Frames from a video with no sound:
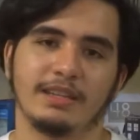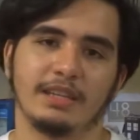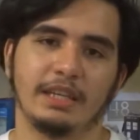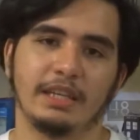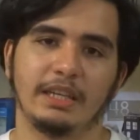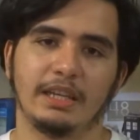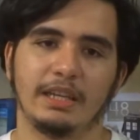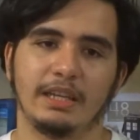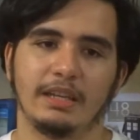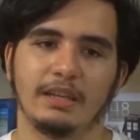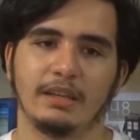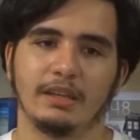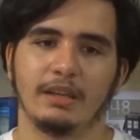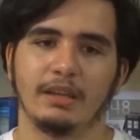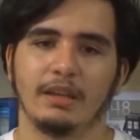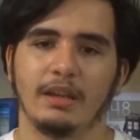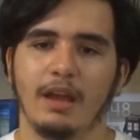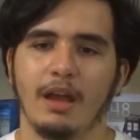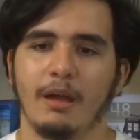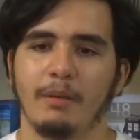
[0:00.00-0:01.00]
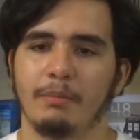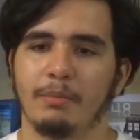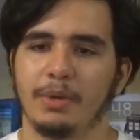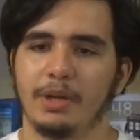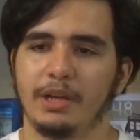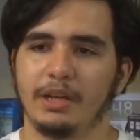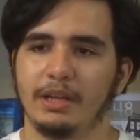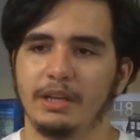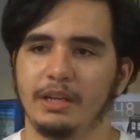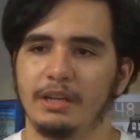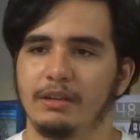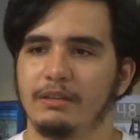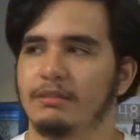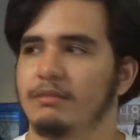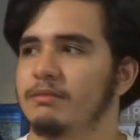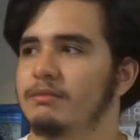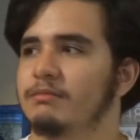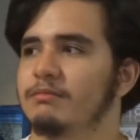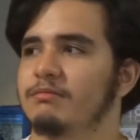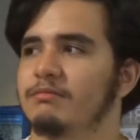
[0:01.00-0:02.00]
dignity, but
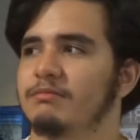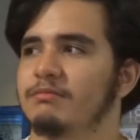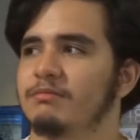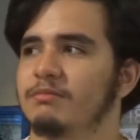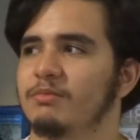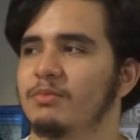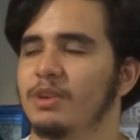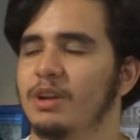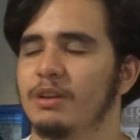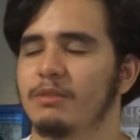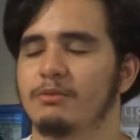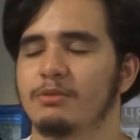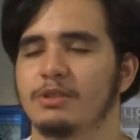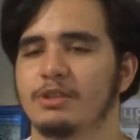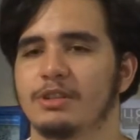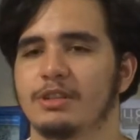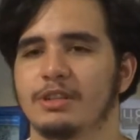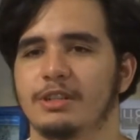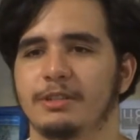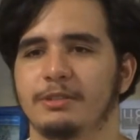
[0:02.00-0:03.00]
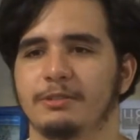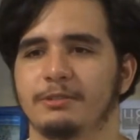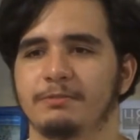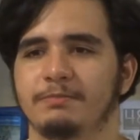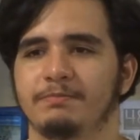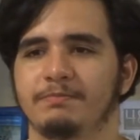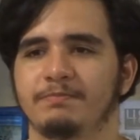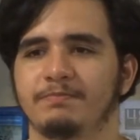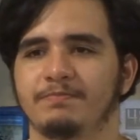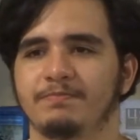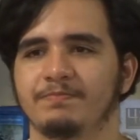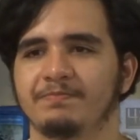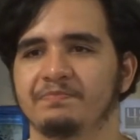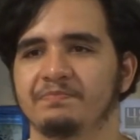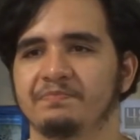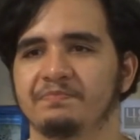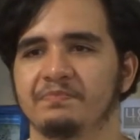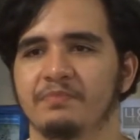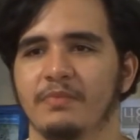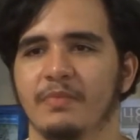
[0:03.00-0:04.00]
whenever
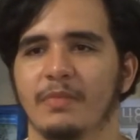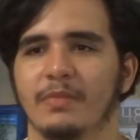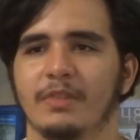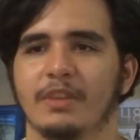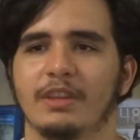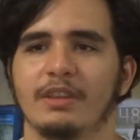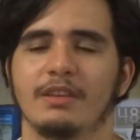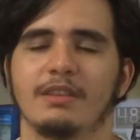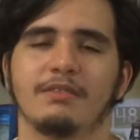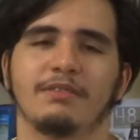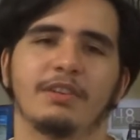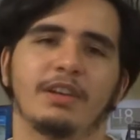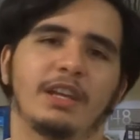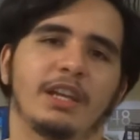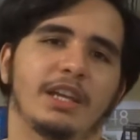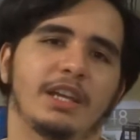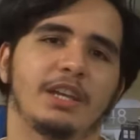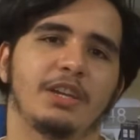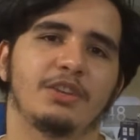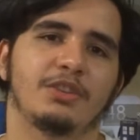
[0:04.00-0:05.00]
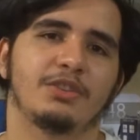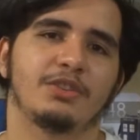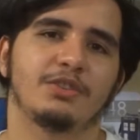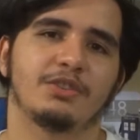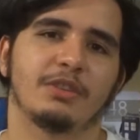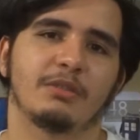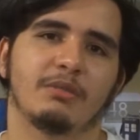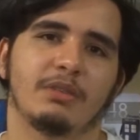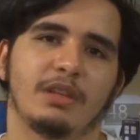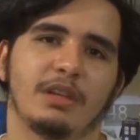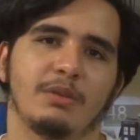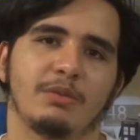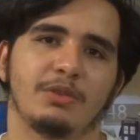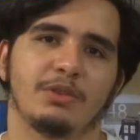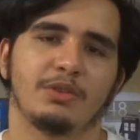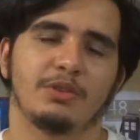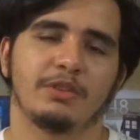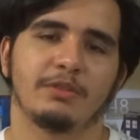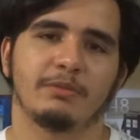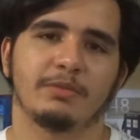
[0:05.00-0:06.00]
he felt like he could do something, he would
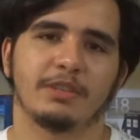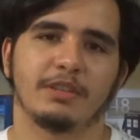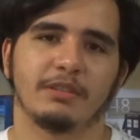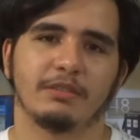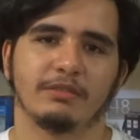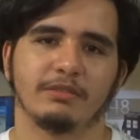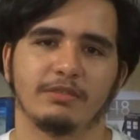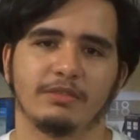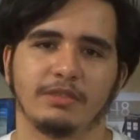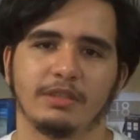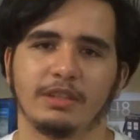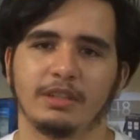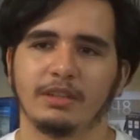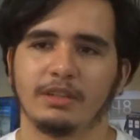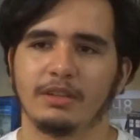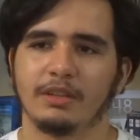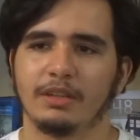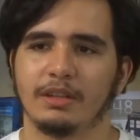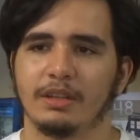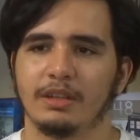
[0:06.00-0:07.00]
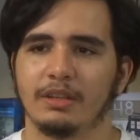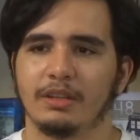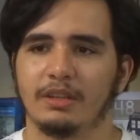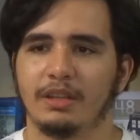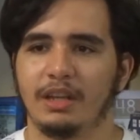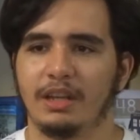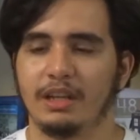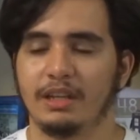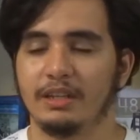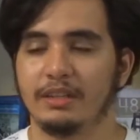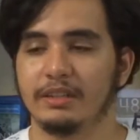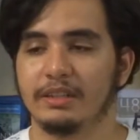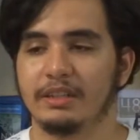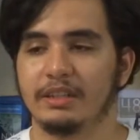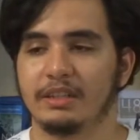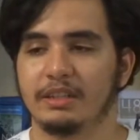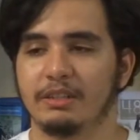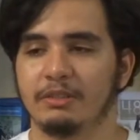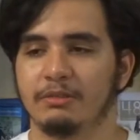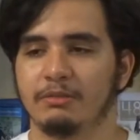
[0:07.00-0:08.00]
do it himself. Like
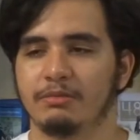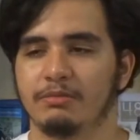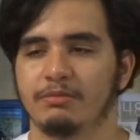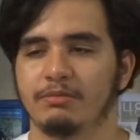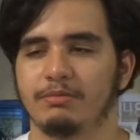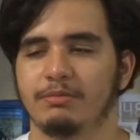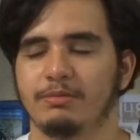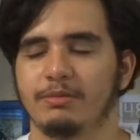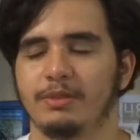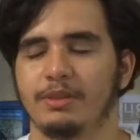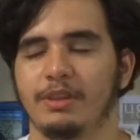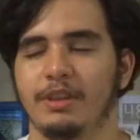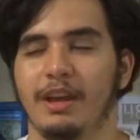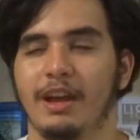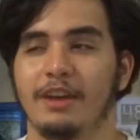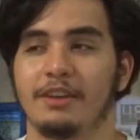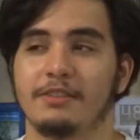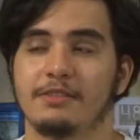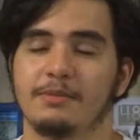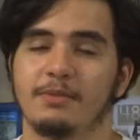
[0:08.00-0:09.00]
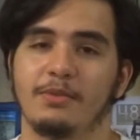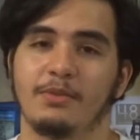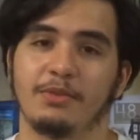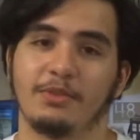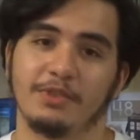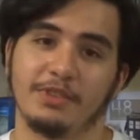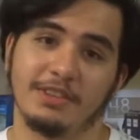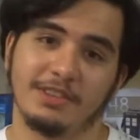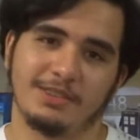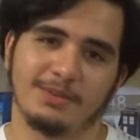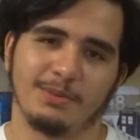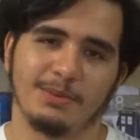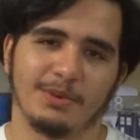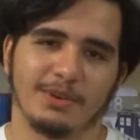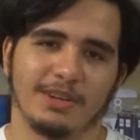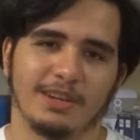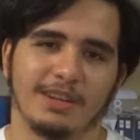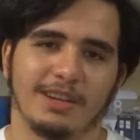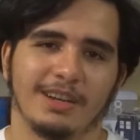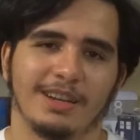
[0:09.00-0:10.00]
uh, in the house before this
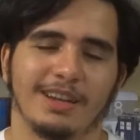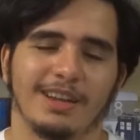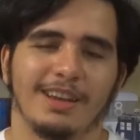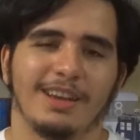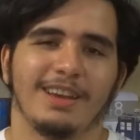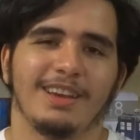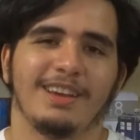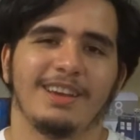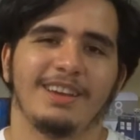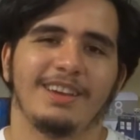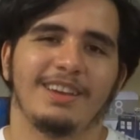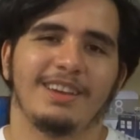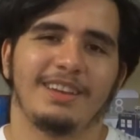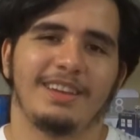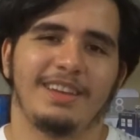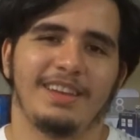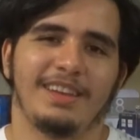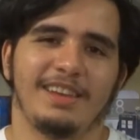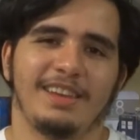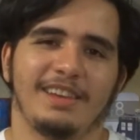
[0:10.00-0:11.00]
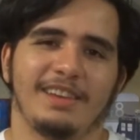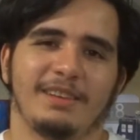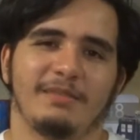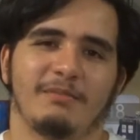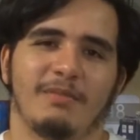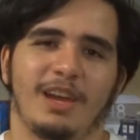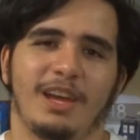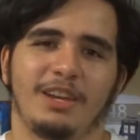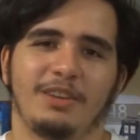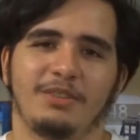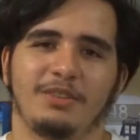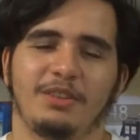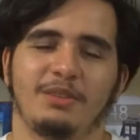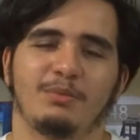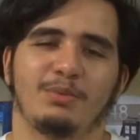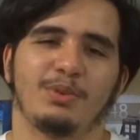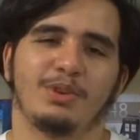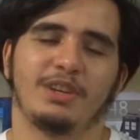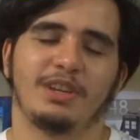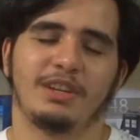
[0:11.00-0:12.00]
one, he manually
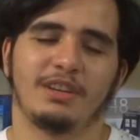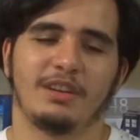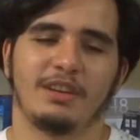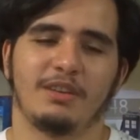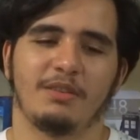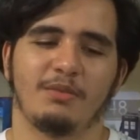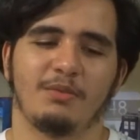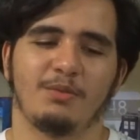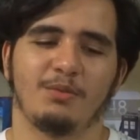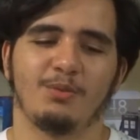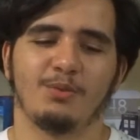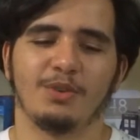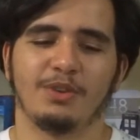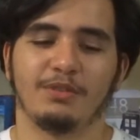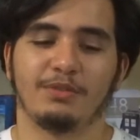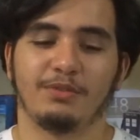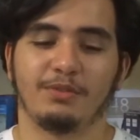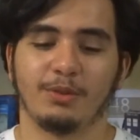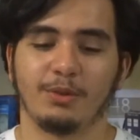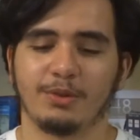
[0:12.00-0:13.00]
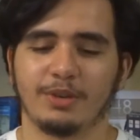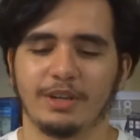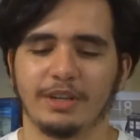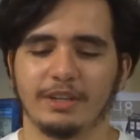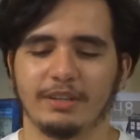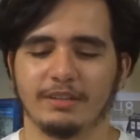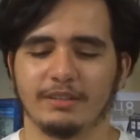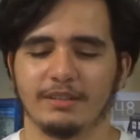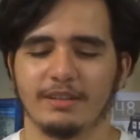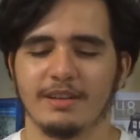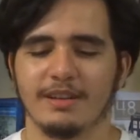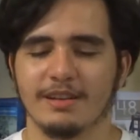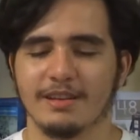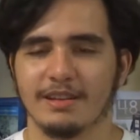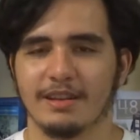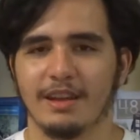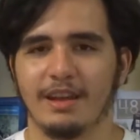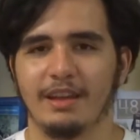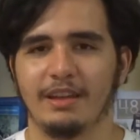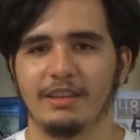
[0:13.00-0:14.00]
put in wood flooring
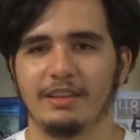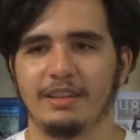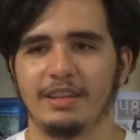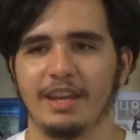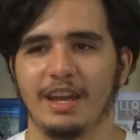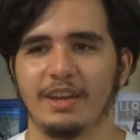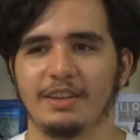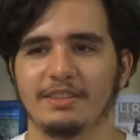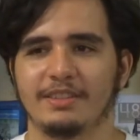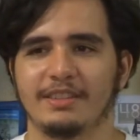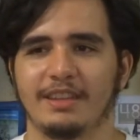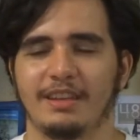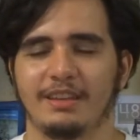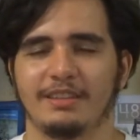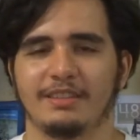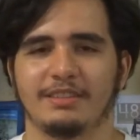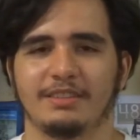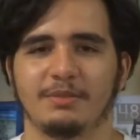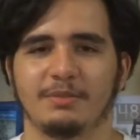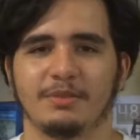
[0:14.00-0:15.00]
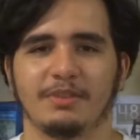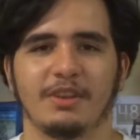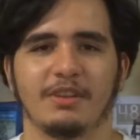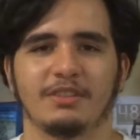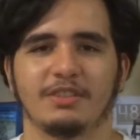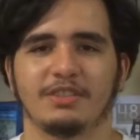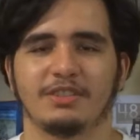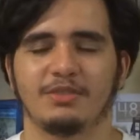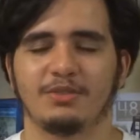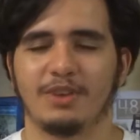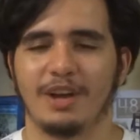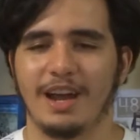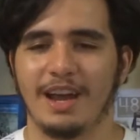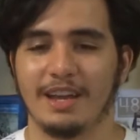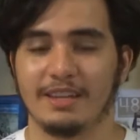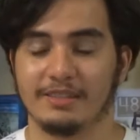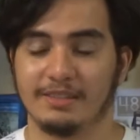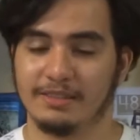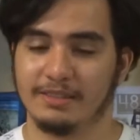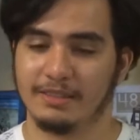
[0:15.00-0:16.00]
in the outside because it was all just
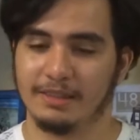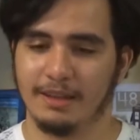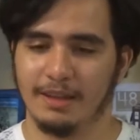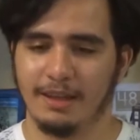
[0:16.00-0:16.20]
grass,